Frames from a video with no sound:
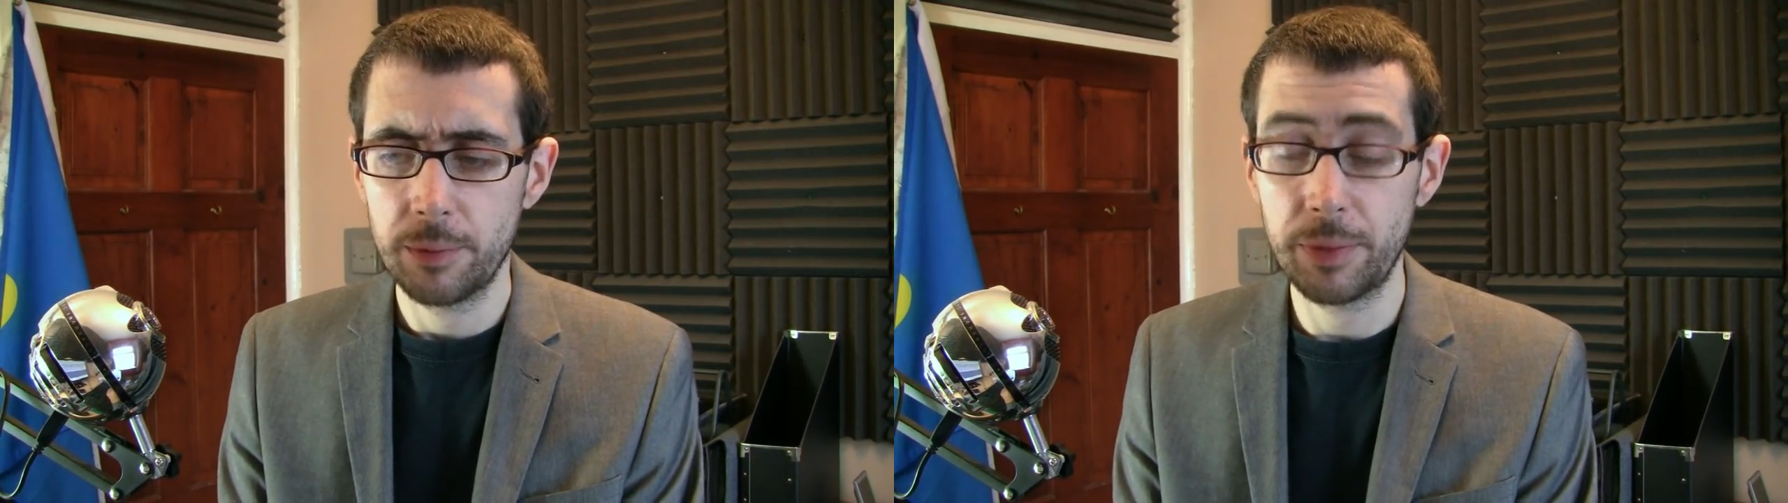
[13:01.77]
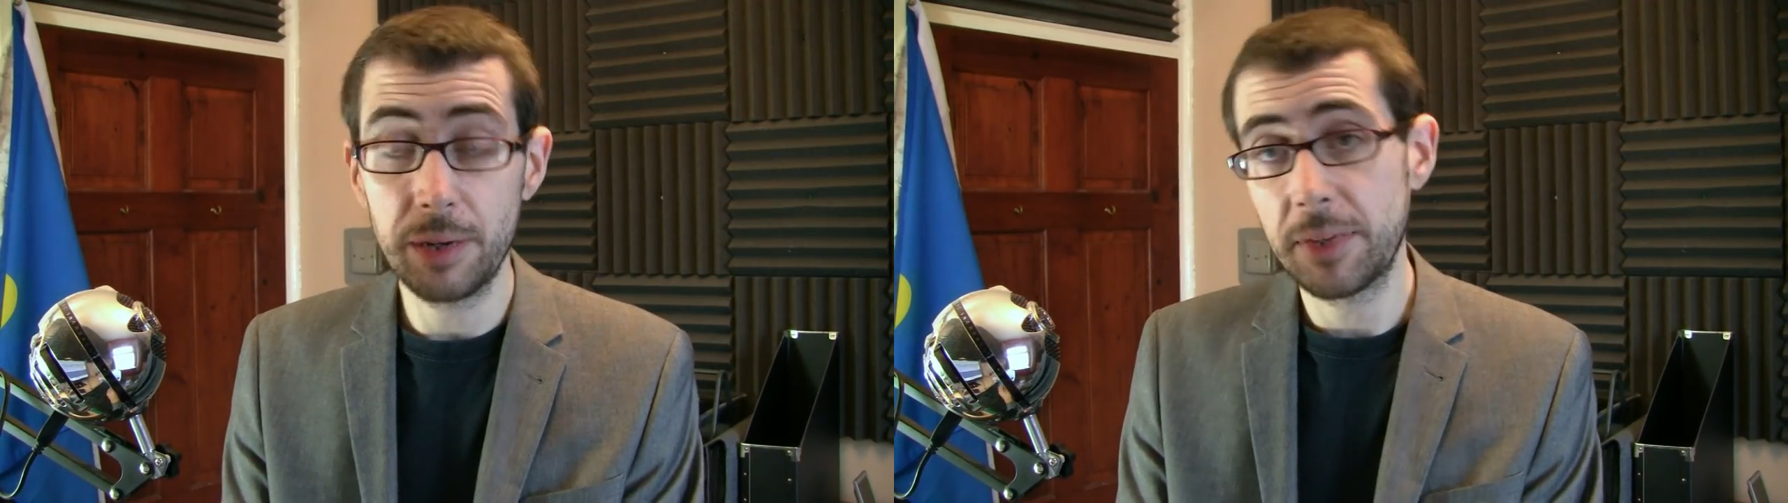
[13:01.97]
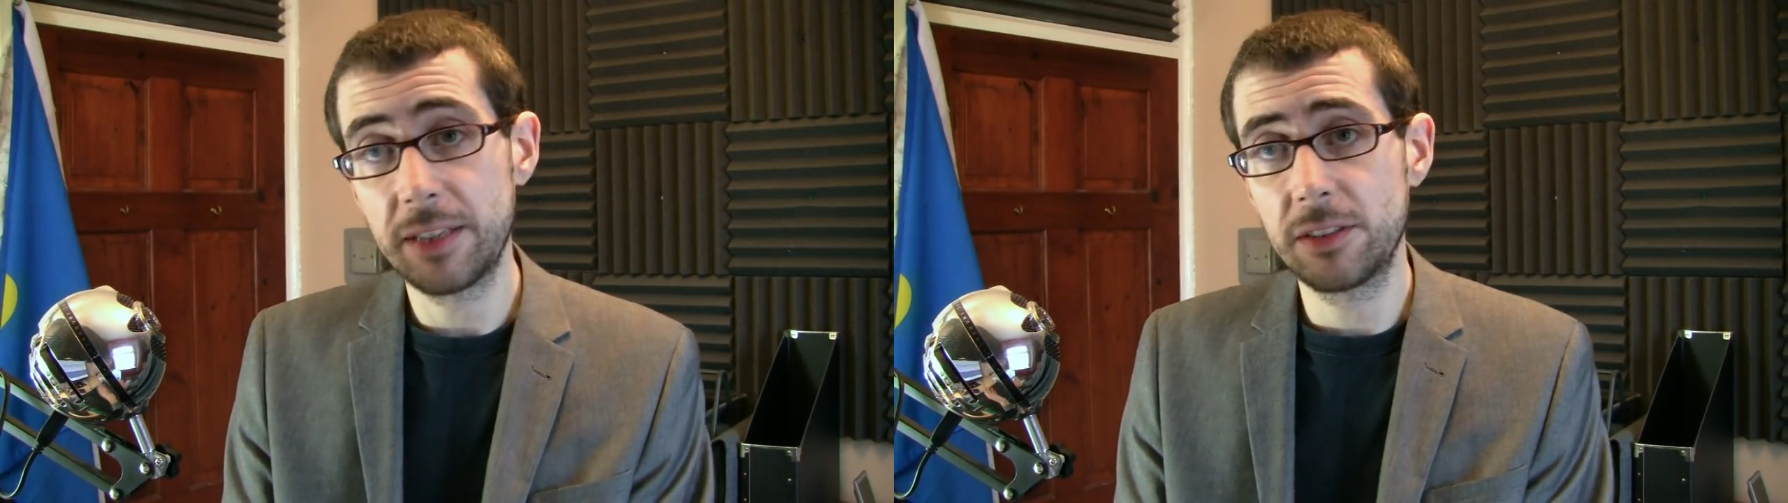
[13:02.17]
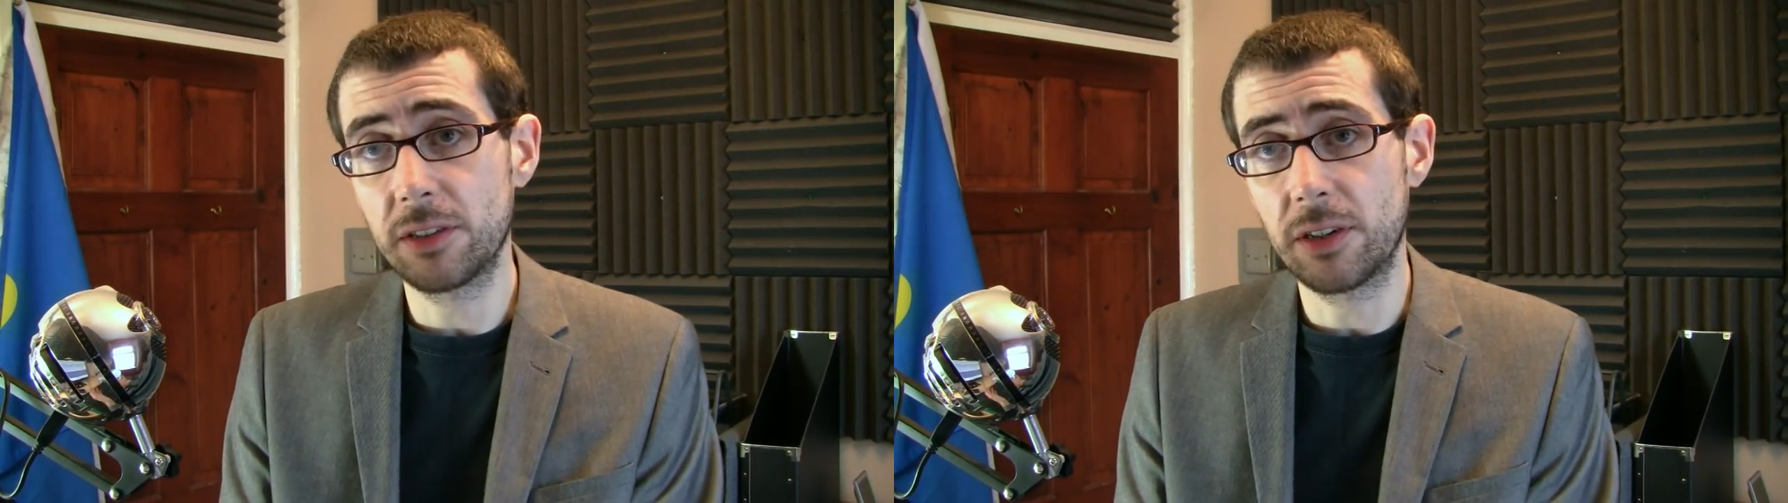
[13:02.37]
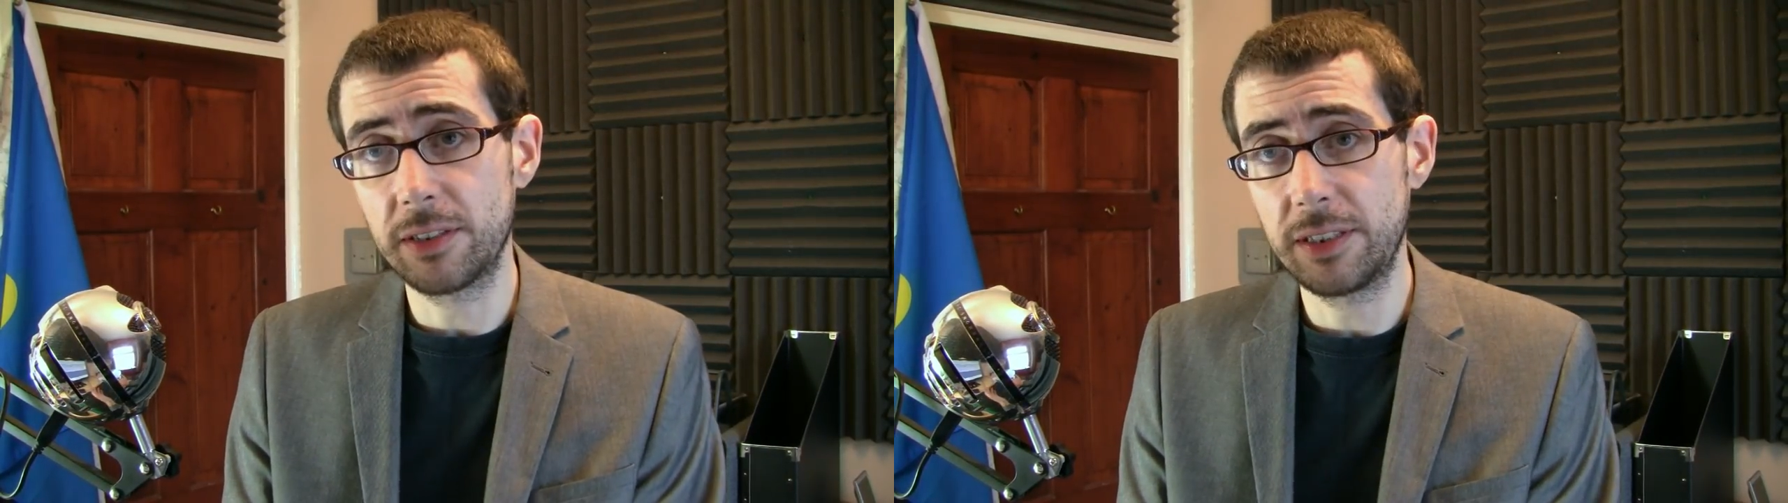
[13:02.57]
But in
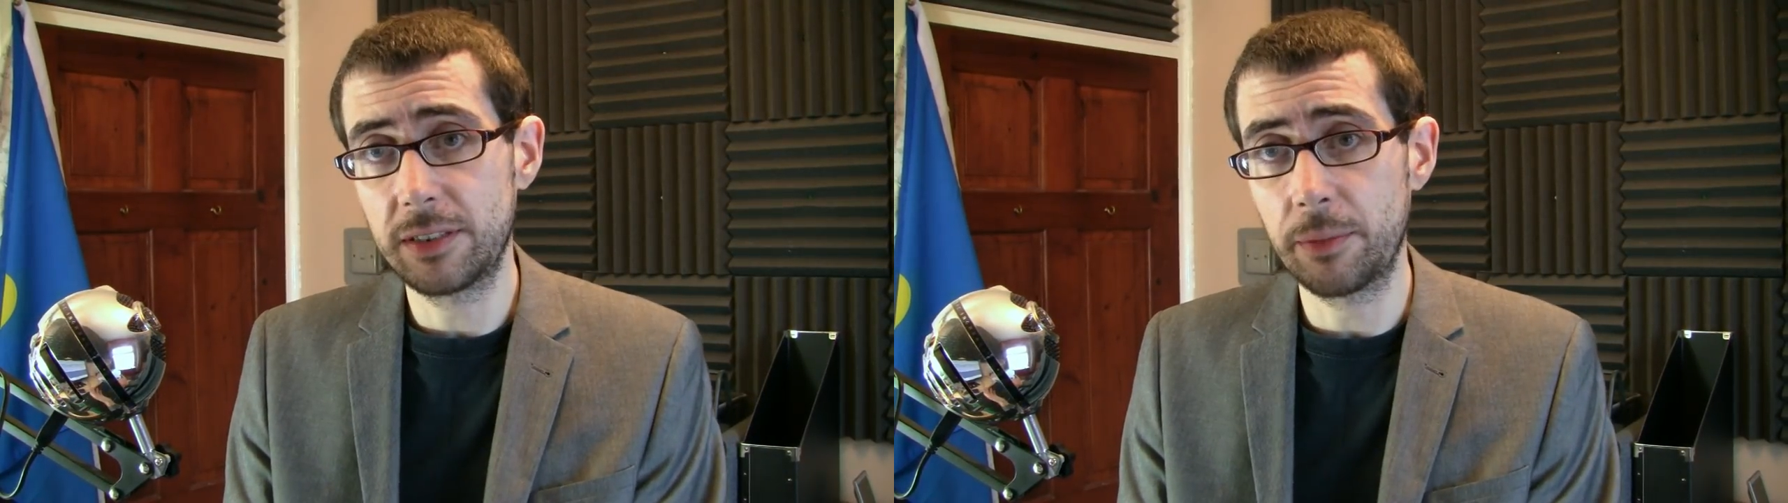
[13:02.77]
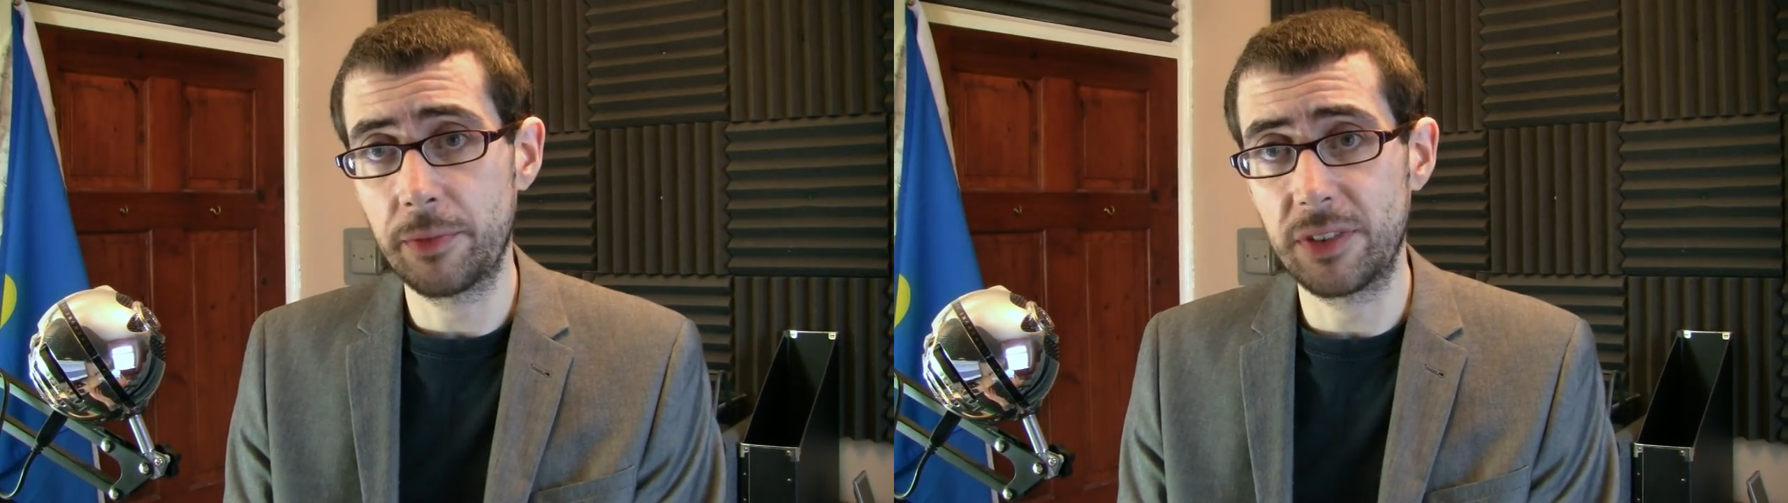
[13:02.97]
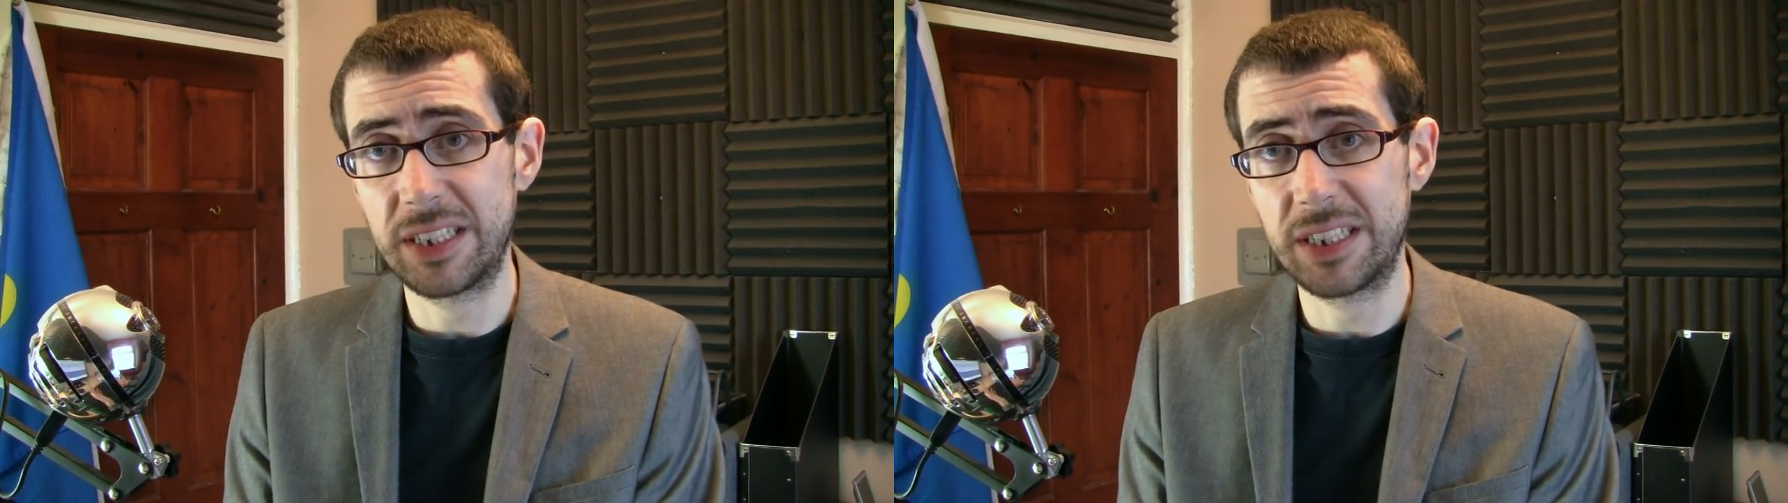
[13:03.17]
Mastodon, I see some of